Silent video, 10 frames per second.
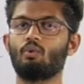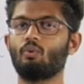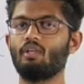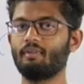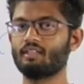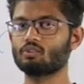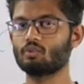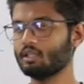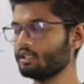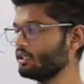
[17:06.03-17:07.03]
2a plus
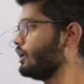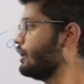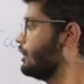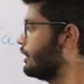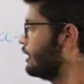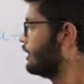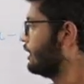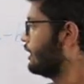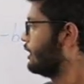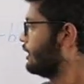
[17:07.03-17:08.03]
1
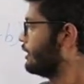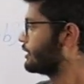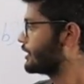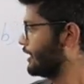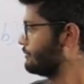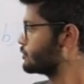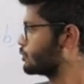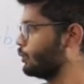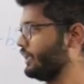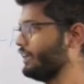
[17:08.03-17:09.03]
times
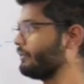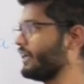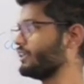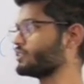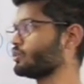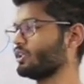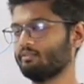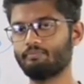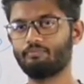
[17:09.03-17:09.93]
2a minus 1.